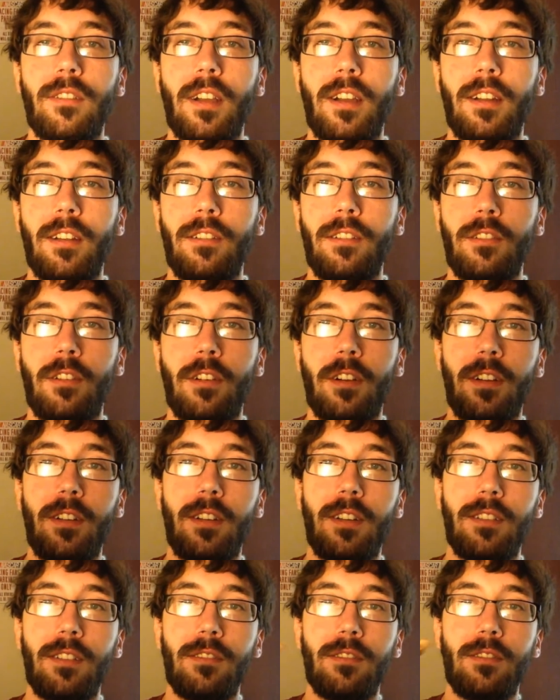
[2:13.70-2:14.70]
Kind of
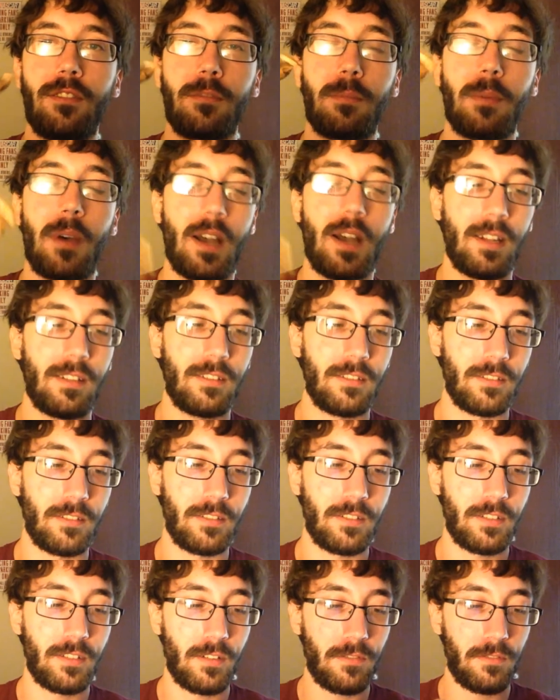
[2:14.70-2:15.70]
dark in spots and
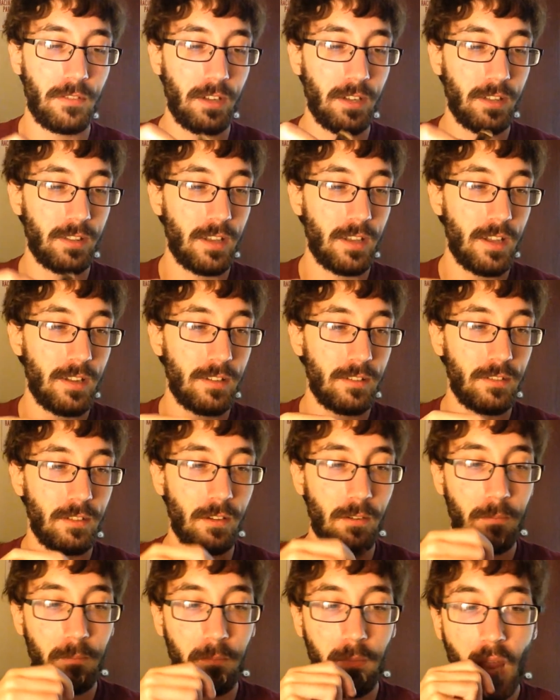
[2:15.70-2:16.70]
stuff like that,
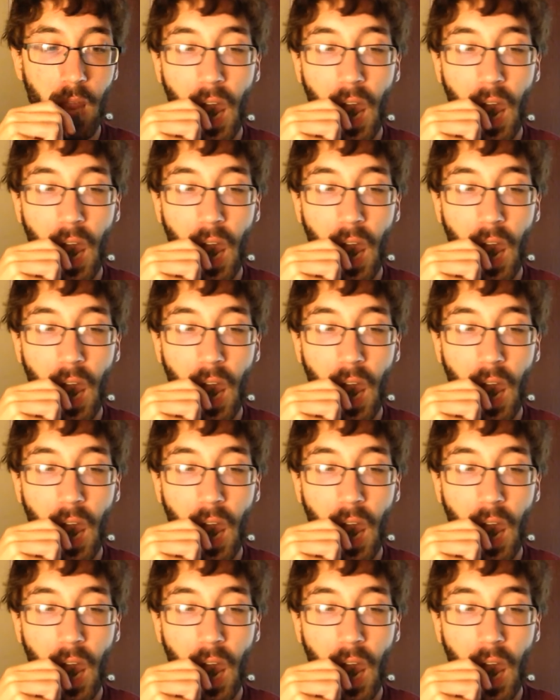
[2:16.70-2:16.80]
so.